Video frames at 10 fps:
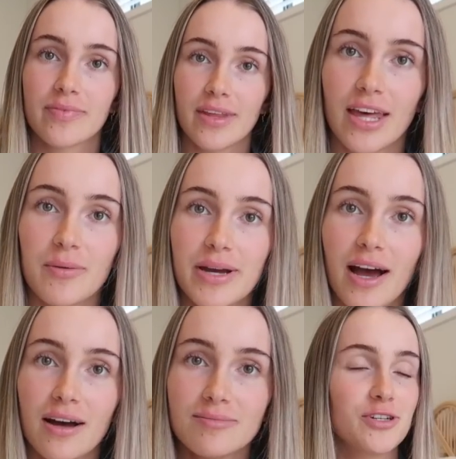here we
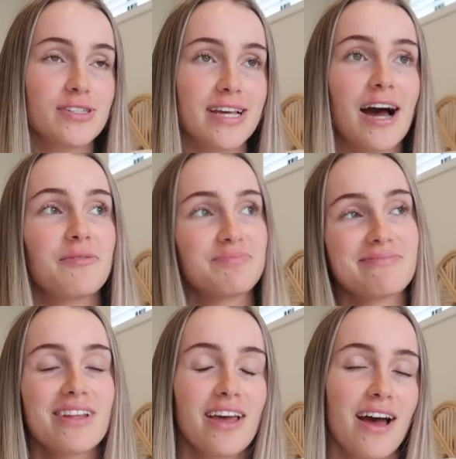are. Turns out
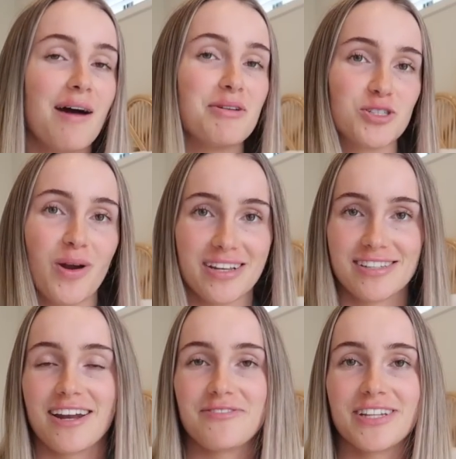I'm actually quite
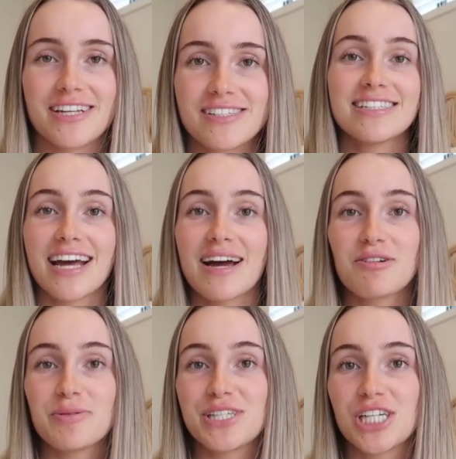excited for this. Today I'm
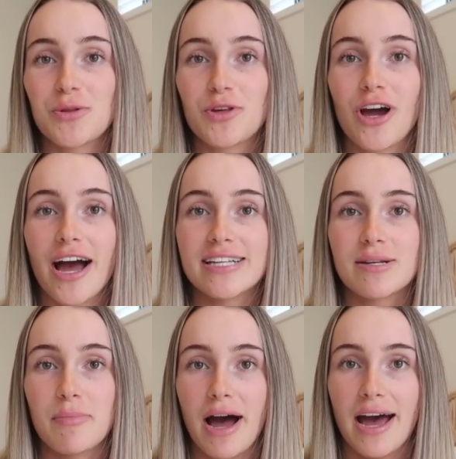going to be sharing with you
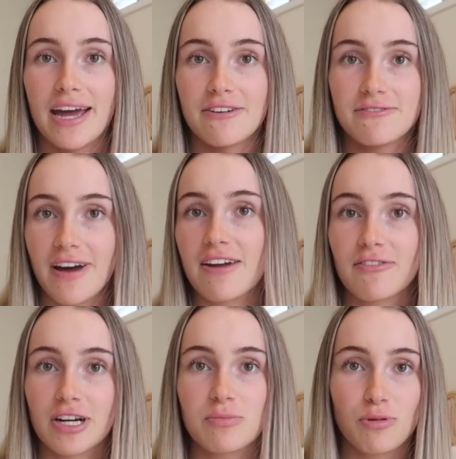guys my
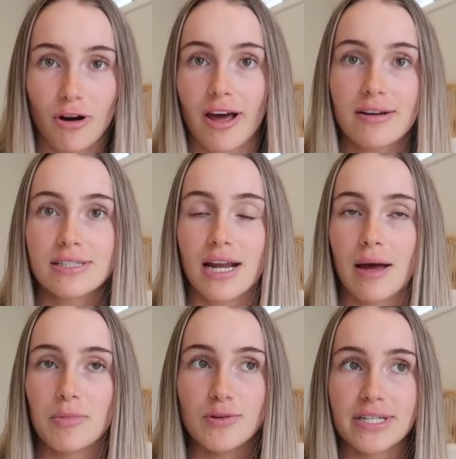favorite products that
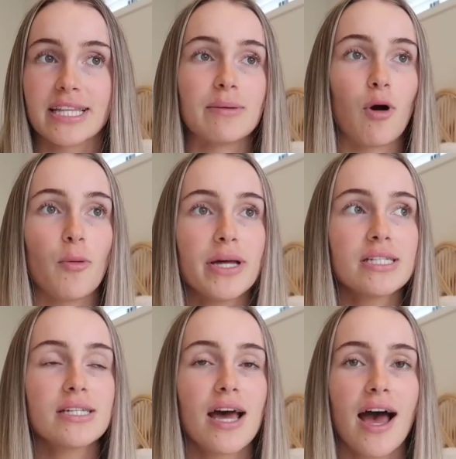I'm using at the
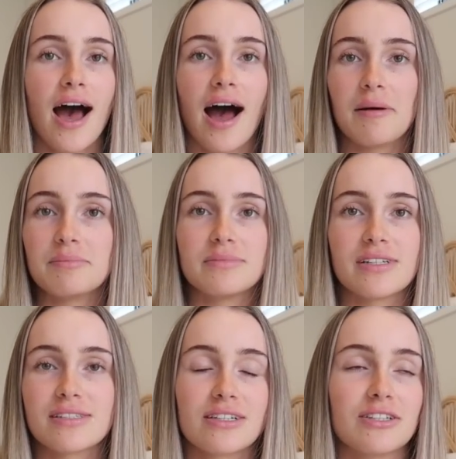moment.
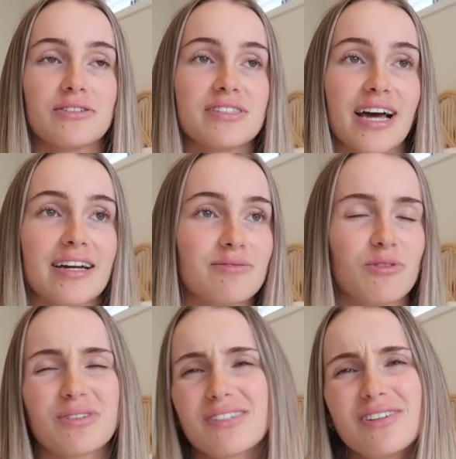This includes like,
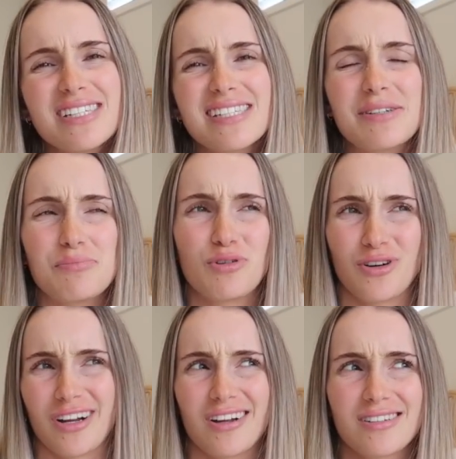well, it's not necessarily
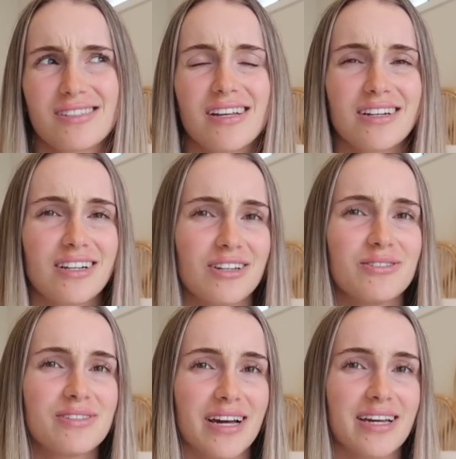products, it
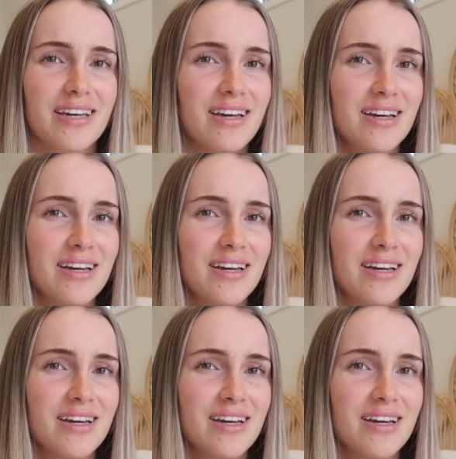includes like